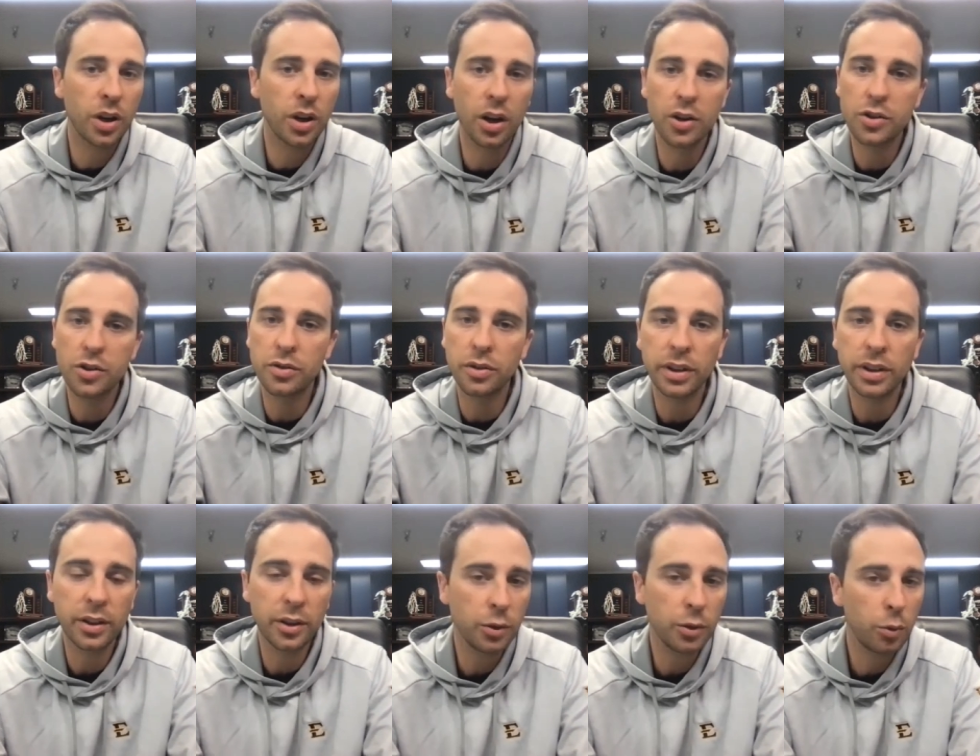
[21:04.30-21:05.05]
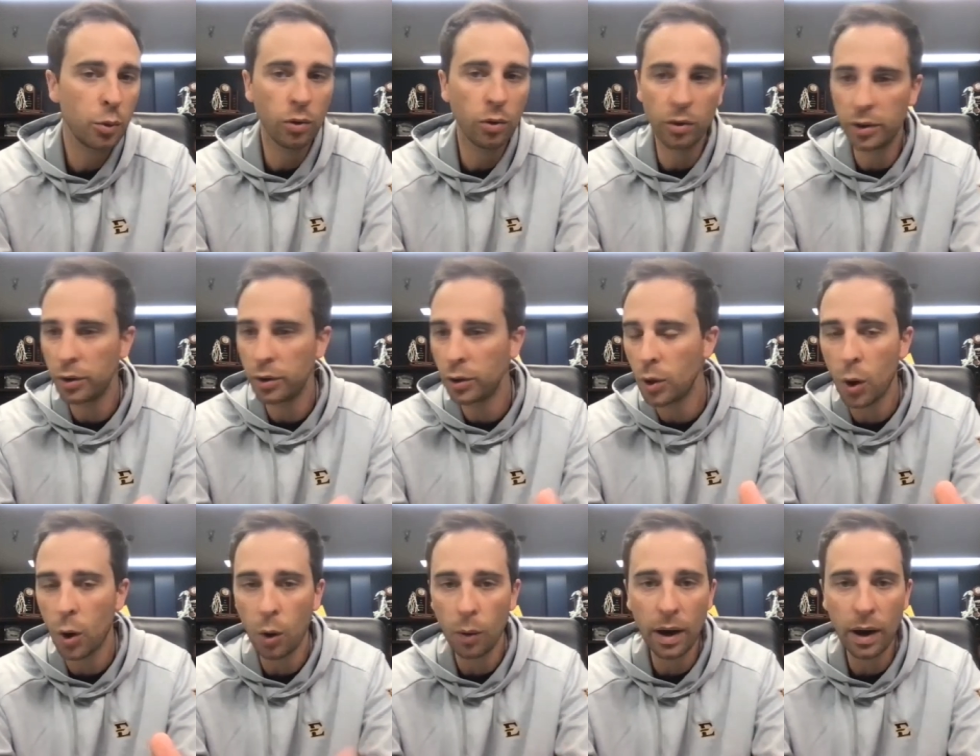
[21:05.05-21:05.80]
country. You you
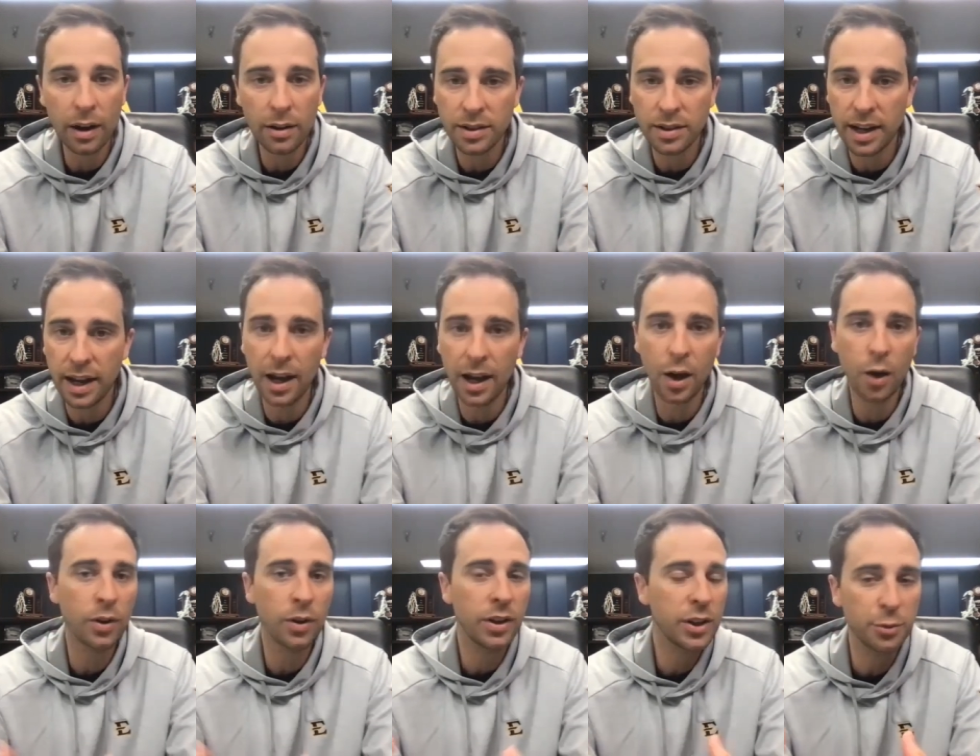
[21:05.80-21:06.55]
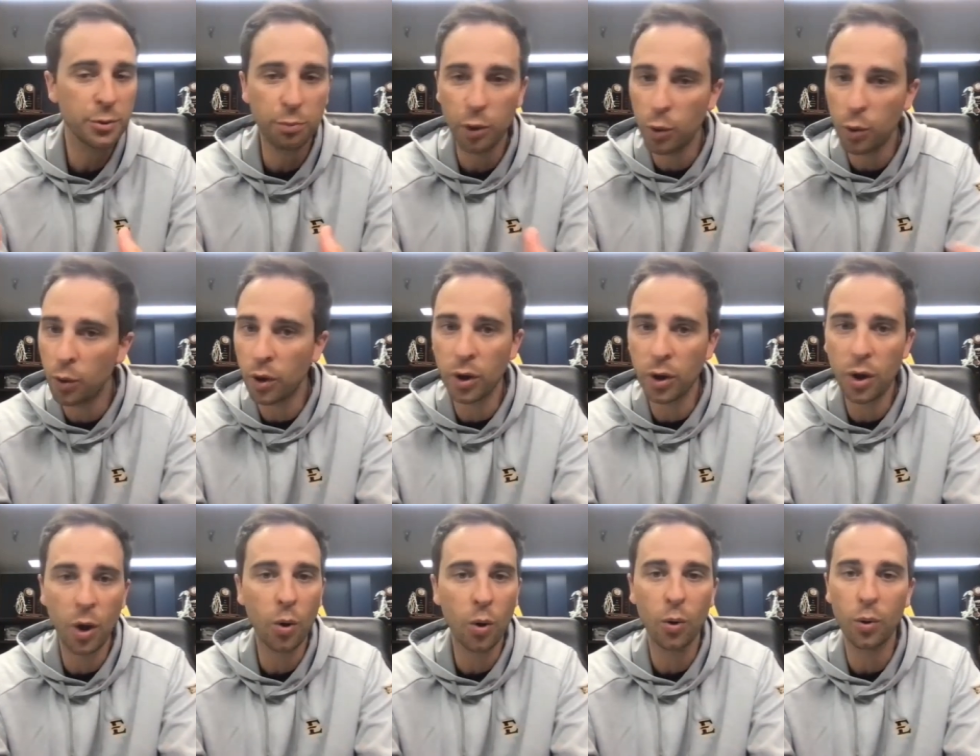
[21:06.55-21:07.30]
go around town, it's blue and
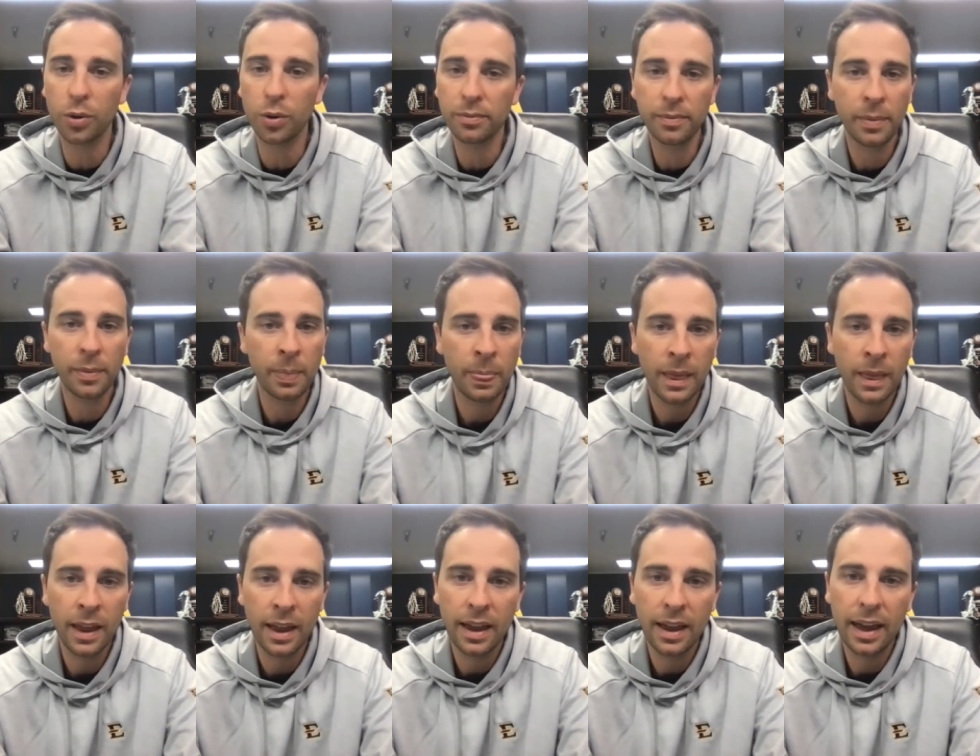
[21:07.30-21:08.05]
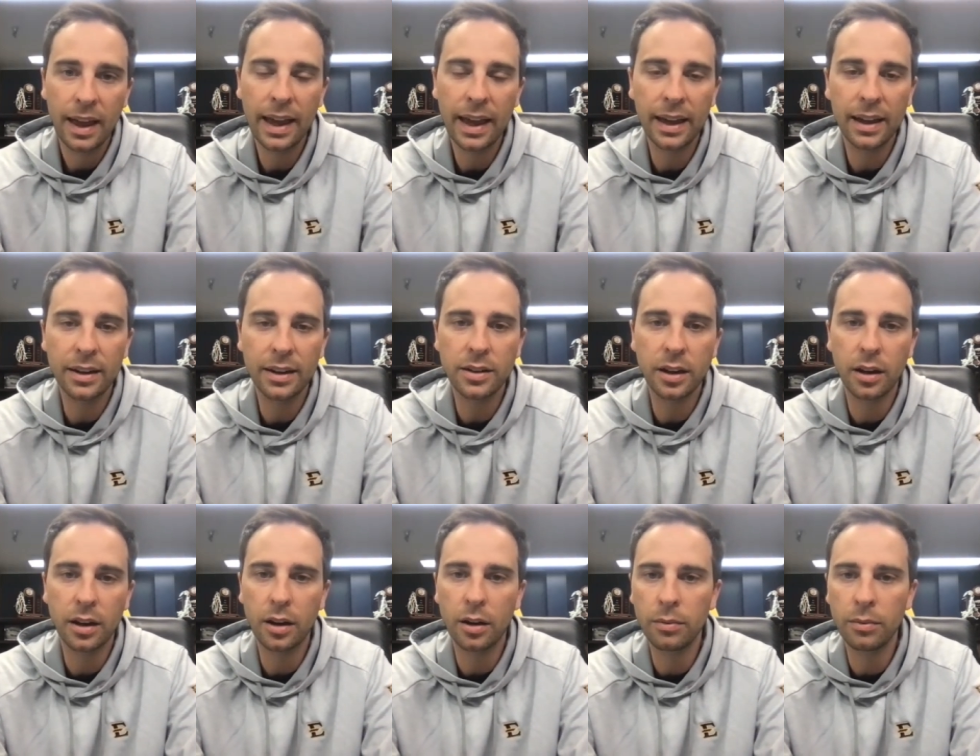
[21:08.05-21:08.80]
gold. And
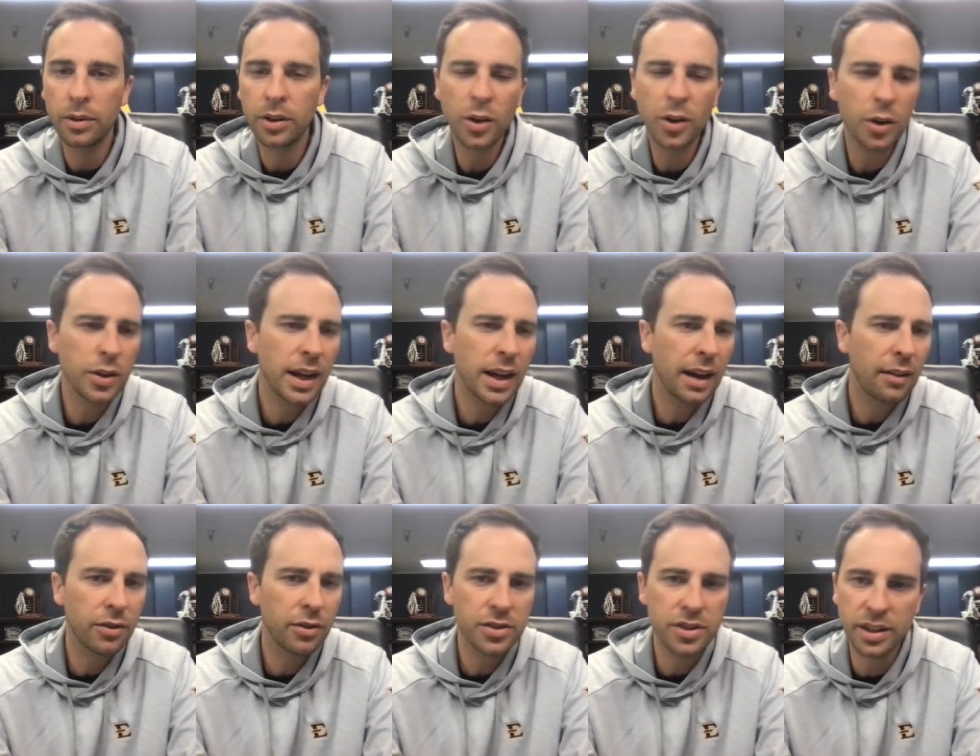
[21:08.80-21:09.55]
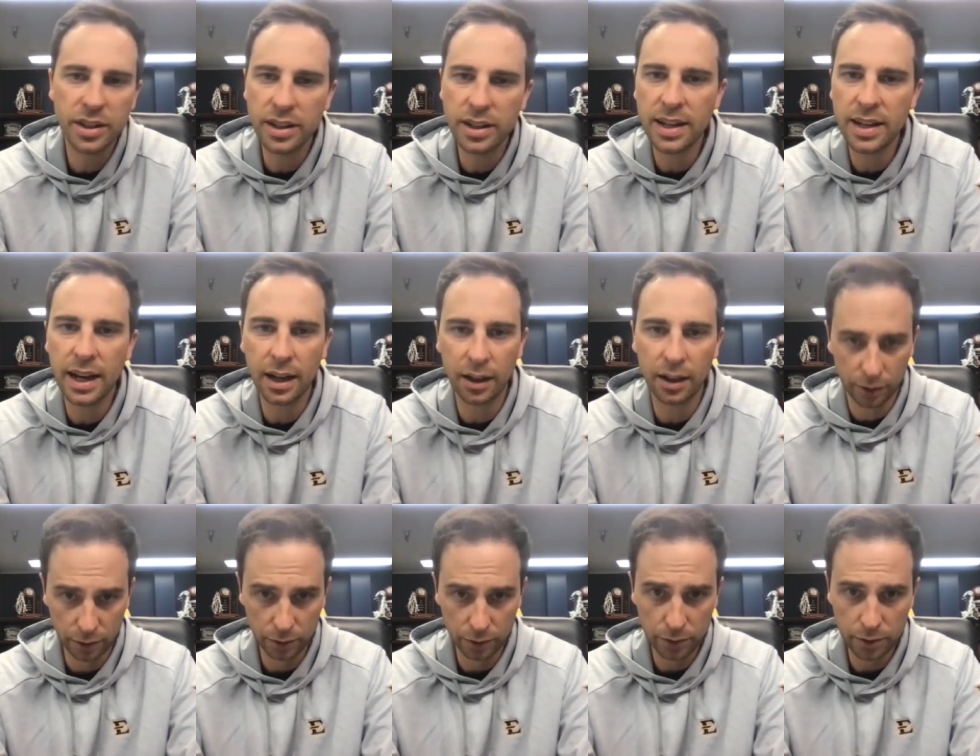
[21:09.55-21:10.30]
um, you know, you got Virginia Tech a
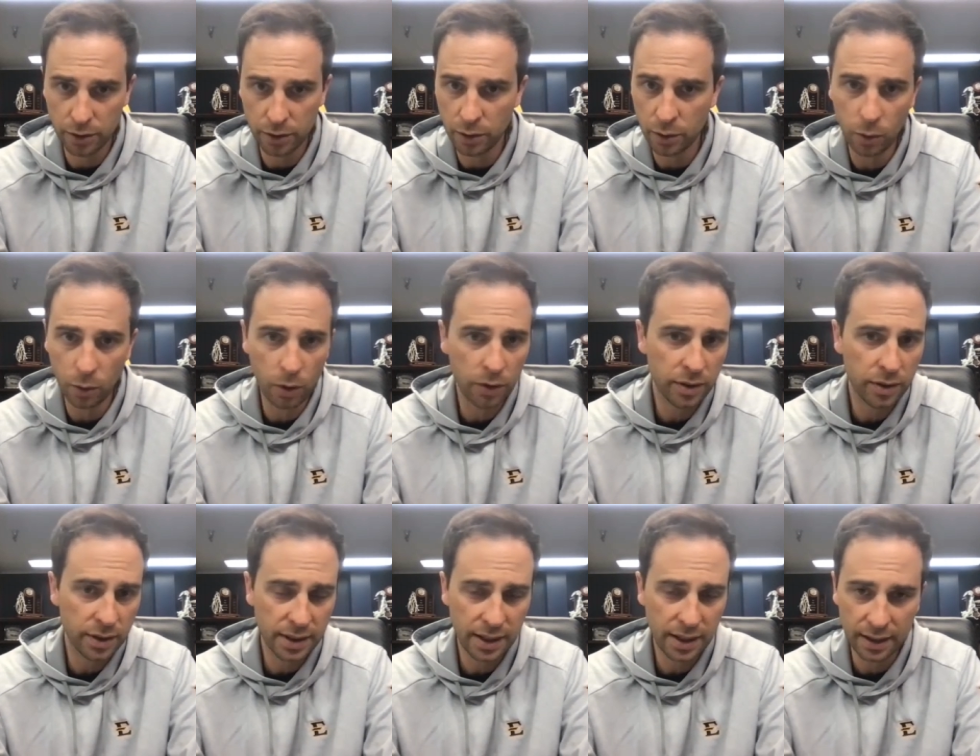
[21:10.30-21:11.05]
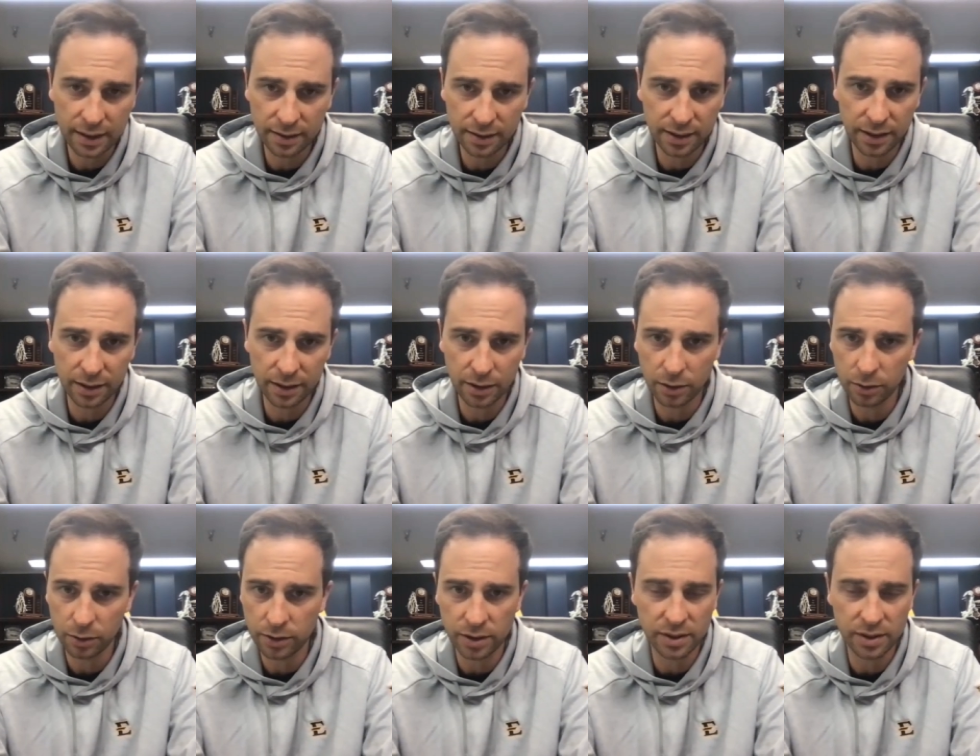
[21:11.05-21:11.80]
little to the north and Tennessee a
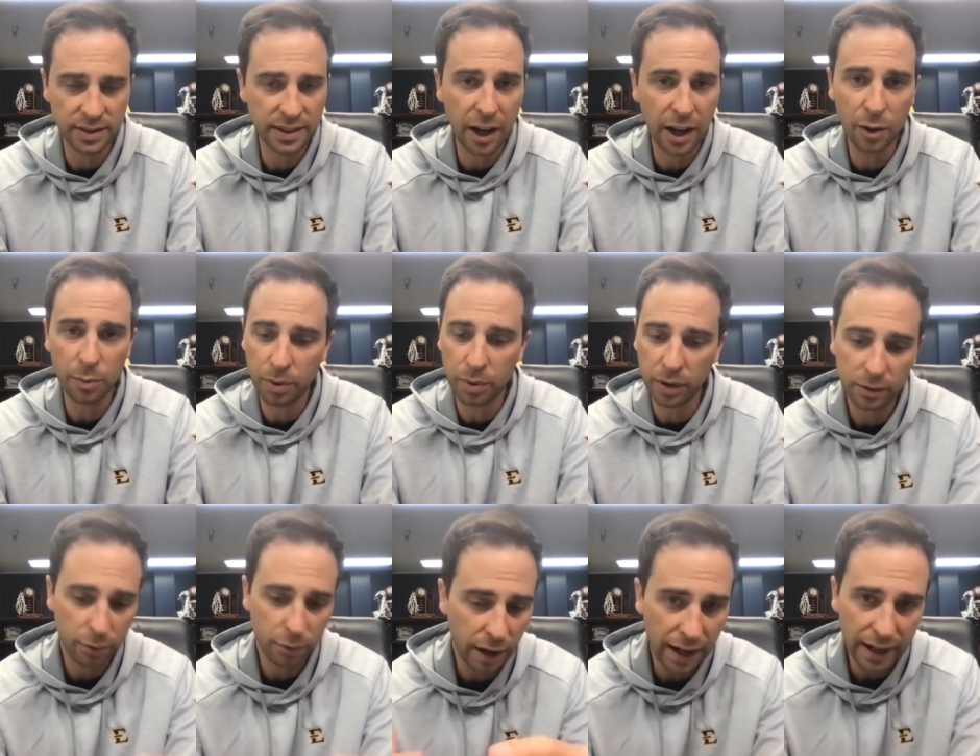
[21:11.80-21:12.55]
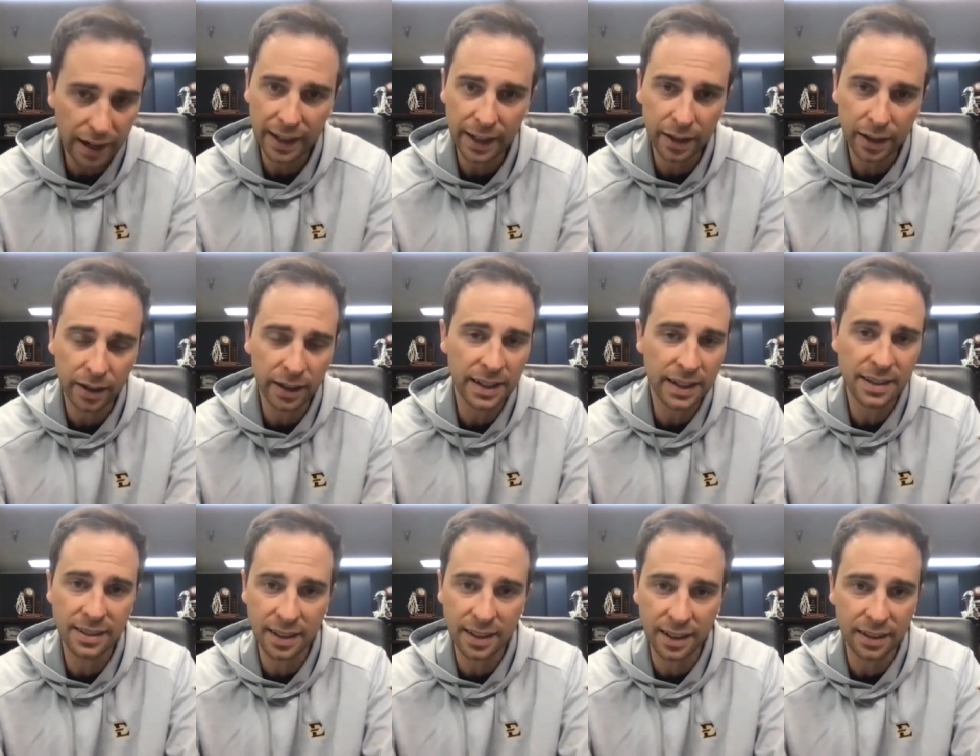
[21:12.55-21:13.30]
little to the south, but right here in
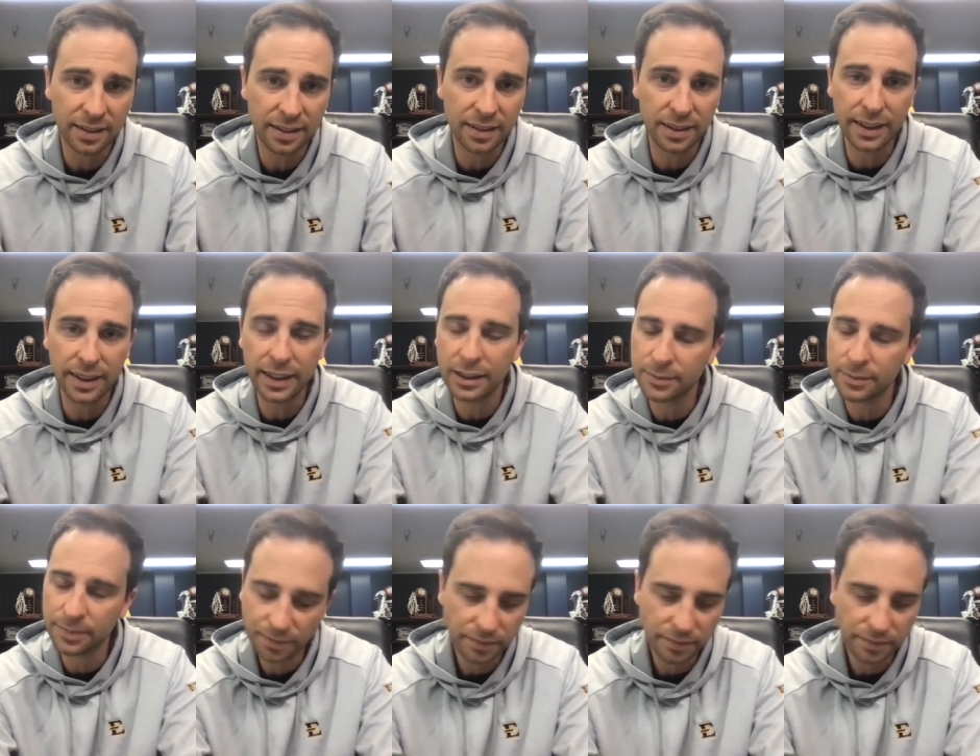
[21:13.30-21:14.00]
East Tennessee,